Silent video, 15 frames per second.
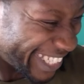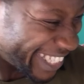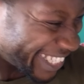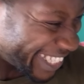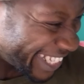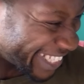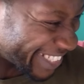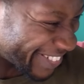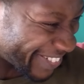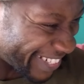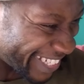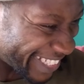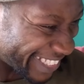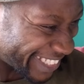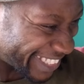That's
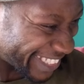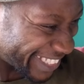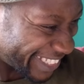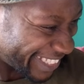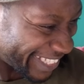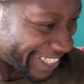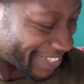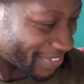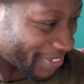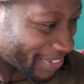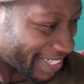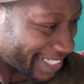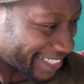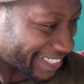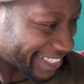great. That's great.